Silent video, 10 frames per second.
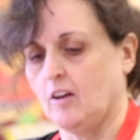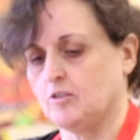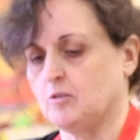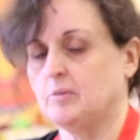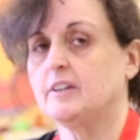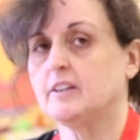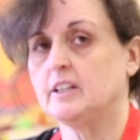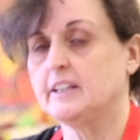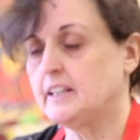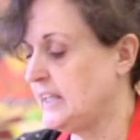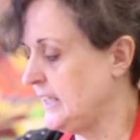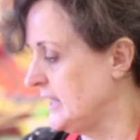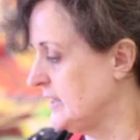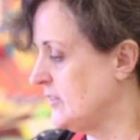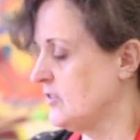So with the little
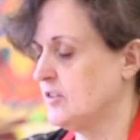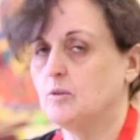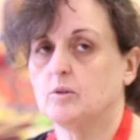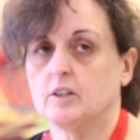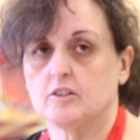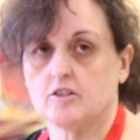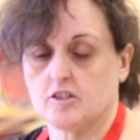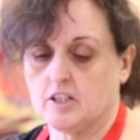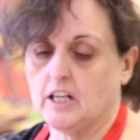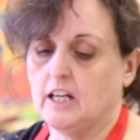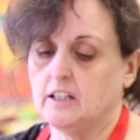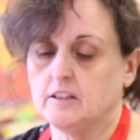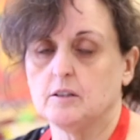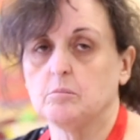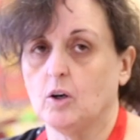hands, you can just
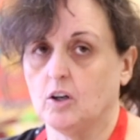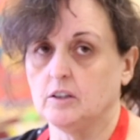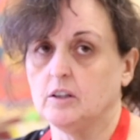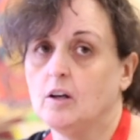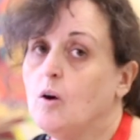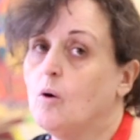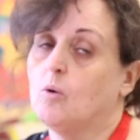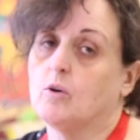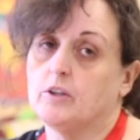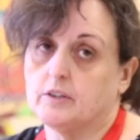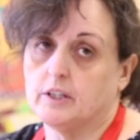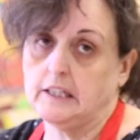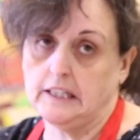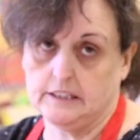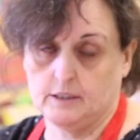color them on, or you
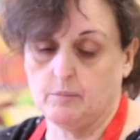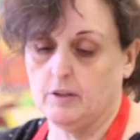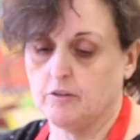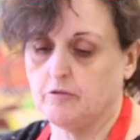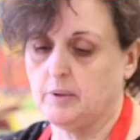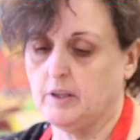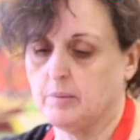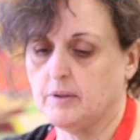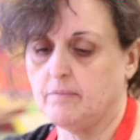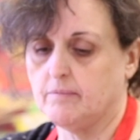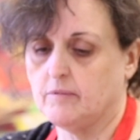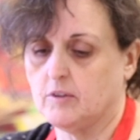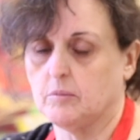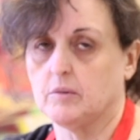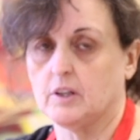can cut them out of paper.
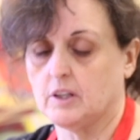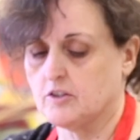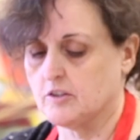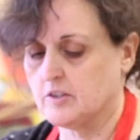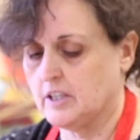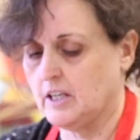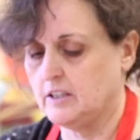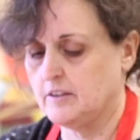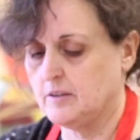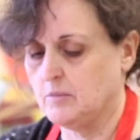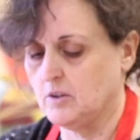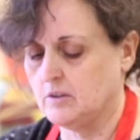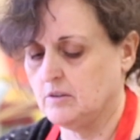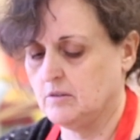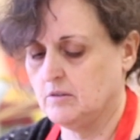So I'm going to just color them
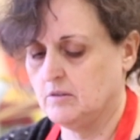on.